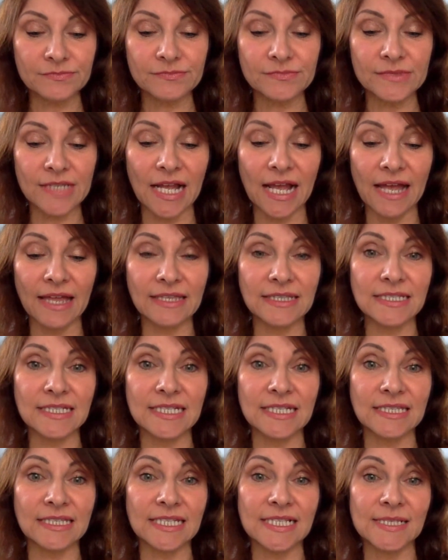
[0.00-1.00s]
and
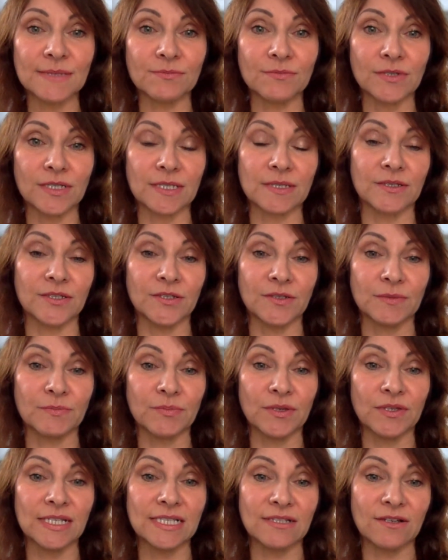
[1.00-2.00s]
you'd
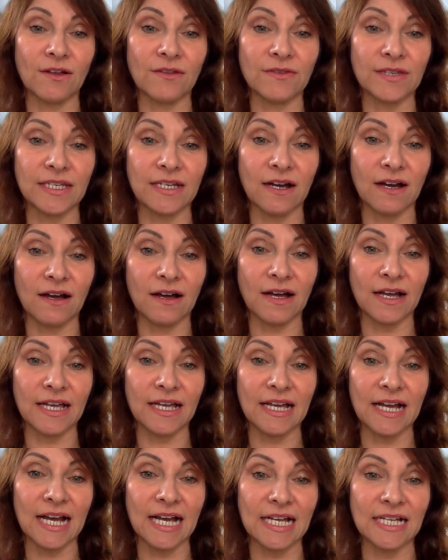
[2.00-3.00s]
put this on the eye,
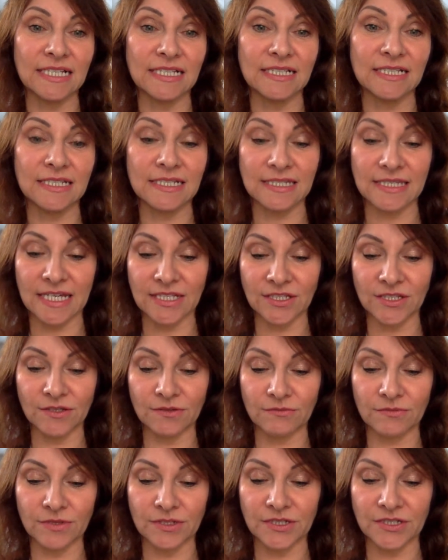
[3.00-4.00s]
and then
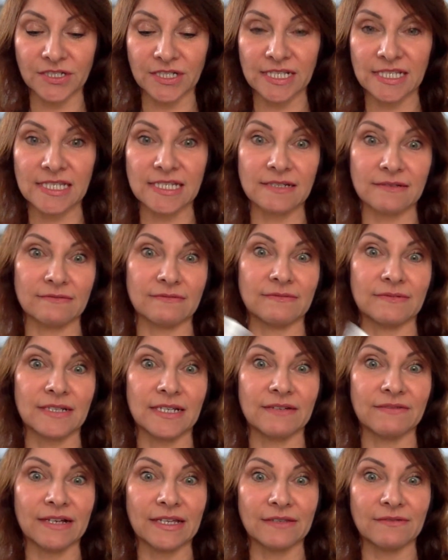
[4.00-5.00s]
you would just turn
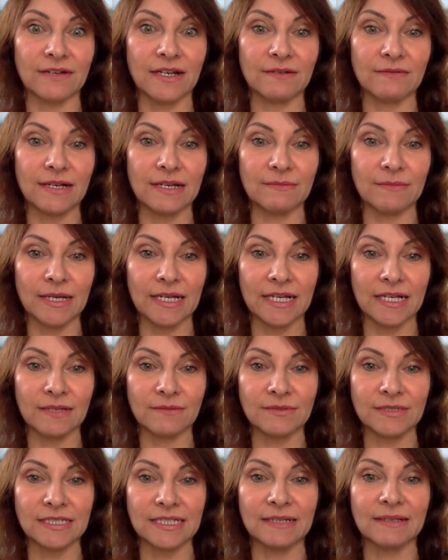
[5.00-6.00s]
it around the right way, it might help,
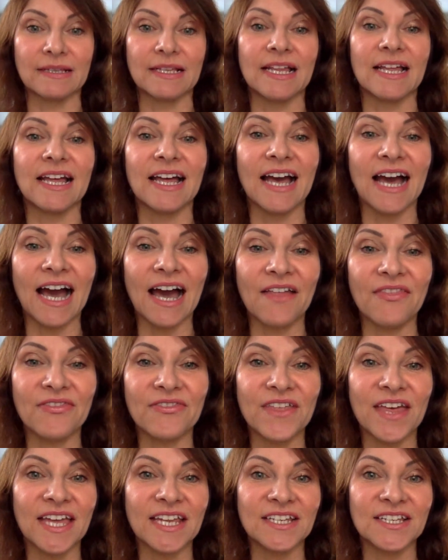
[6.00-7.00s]
wouldn't it? And
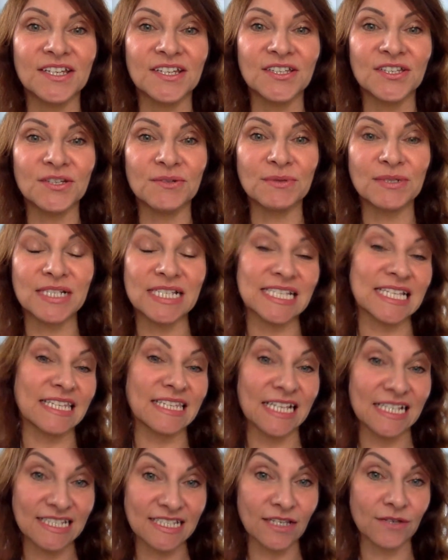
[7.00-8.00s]
then you would just let
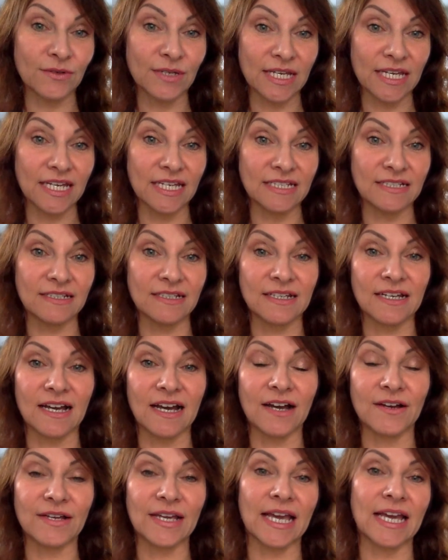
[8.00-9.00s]
that soak in.
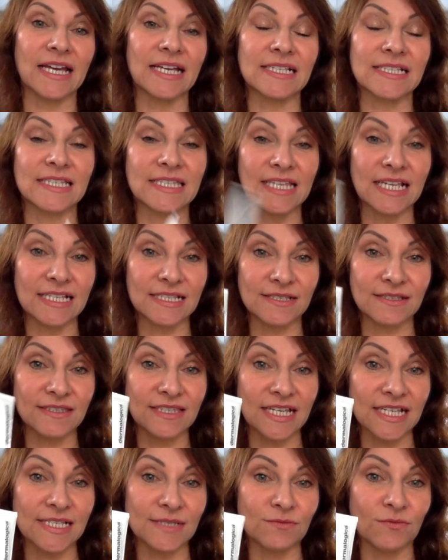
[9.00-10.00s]
Okay, so
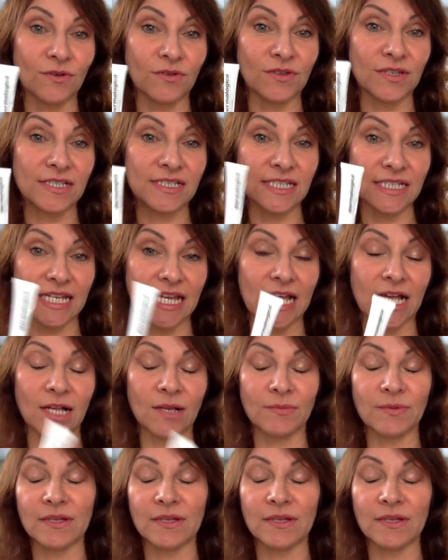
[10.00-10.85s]
that's one that's going to help.